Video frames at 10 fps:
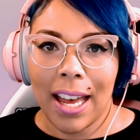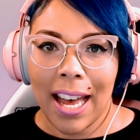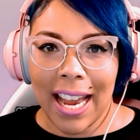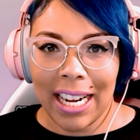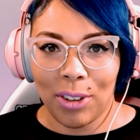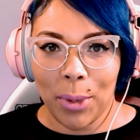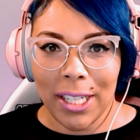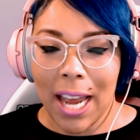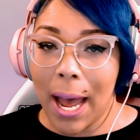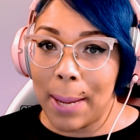everyone,
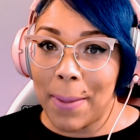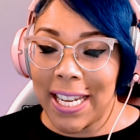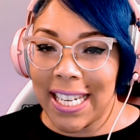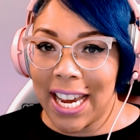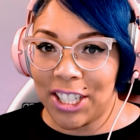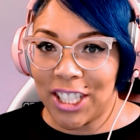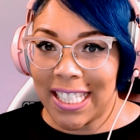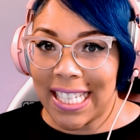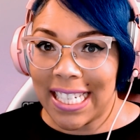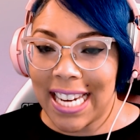I'm Mandi
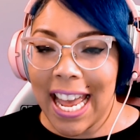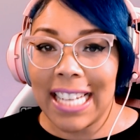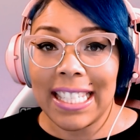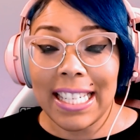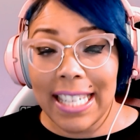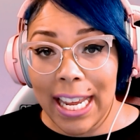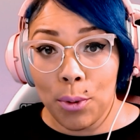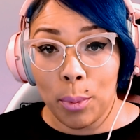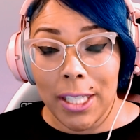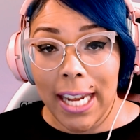Hutchinson, and today we'll be
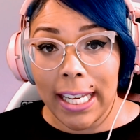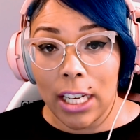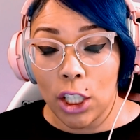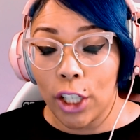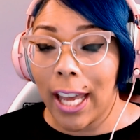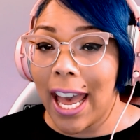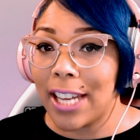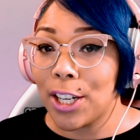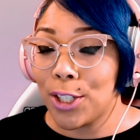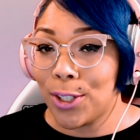taking a look at
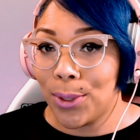two